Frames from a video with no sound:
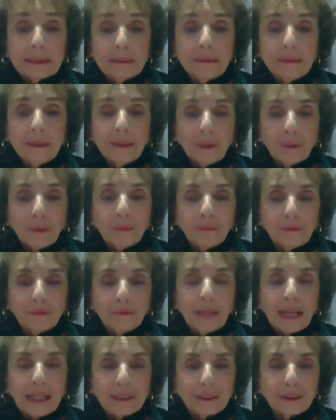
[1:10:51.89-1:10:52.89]
you know
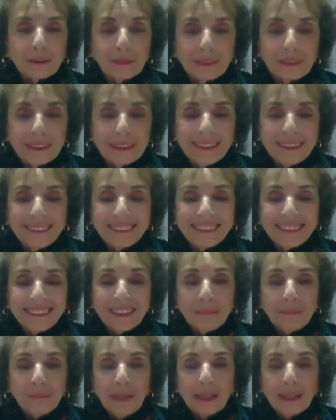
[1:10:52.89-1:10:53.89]
flights of stairs
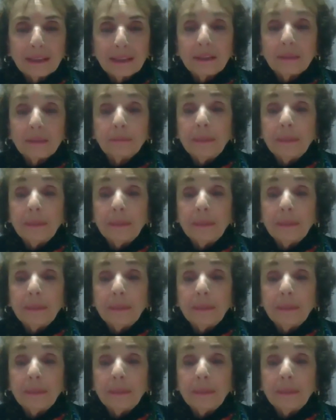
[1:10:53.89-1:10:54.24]
in the Bronx.